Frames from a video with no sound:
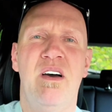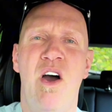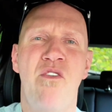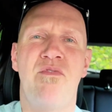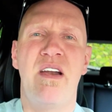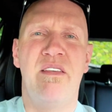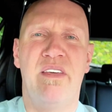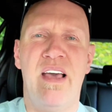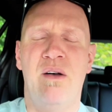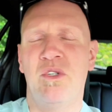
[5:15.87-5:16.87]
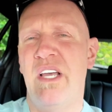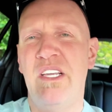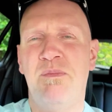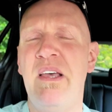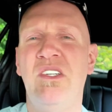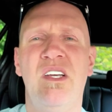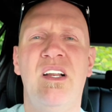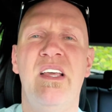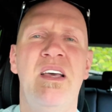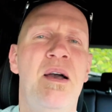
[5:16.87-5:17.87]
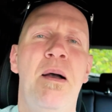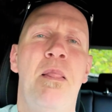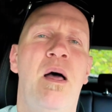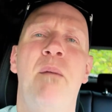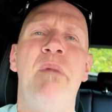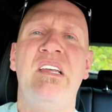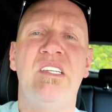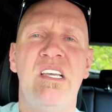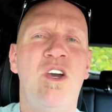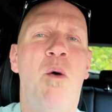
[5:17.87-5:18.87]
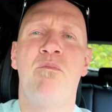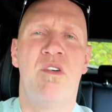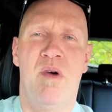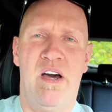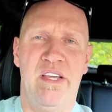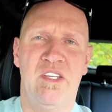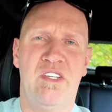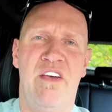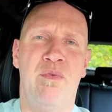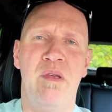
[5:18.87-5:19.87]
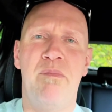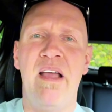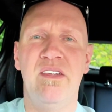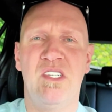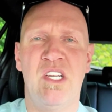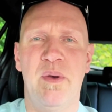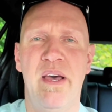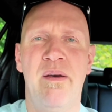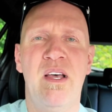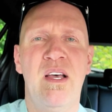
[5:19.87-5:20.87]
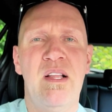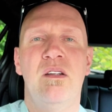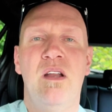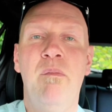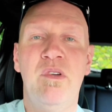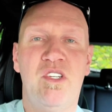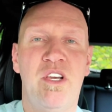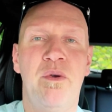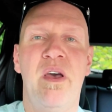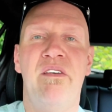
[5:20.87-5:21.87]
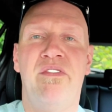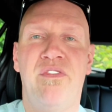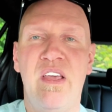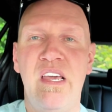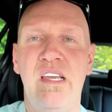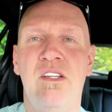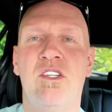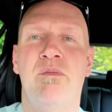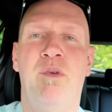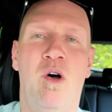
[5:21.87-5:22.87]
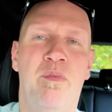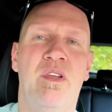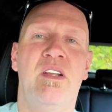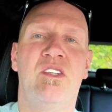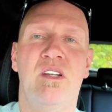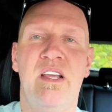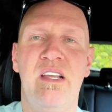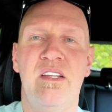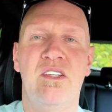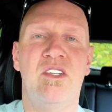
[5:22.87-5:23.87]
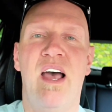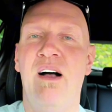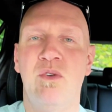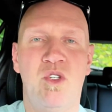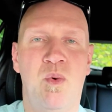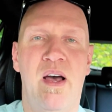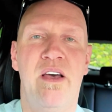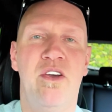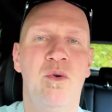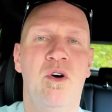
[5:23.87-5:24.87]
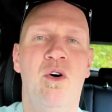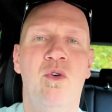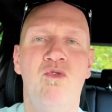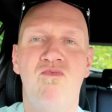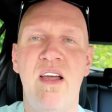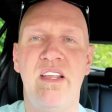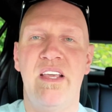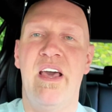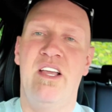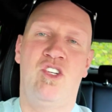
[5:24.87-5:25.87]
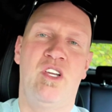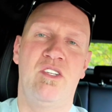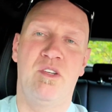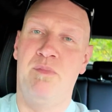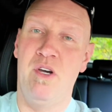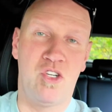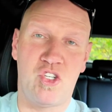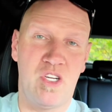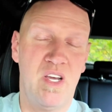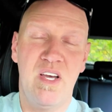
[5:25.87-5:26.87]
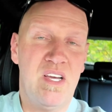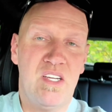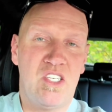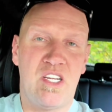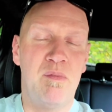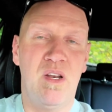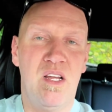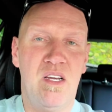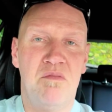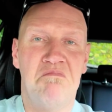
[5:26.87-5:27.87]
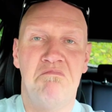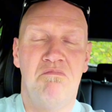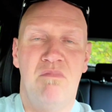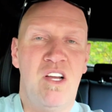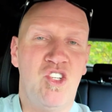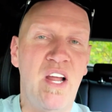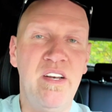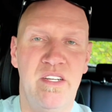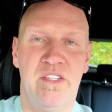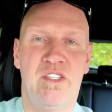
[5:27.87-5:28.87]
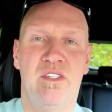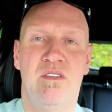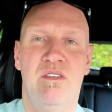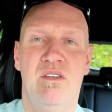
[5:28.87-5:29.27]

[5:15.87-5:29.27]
over anything else. It's basically a messy compromise if we bend to it. Number two, it feeds populist leaders elsewhere who are already itching to push similar agendas,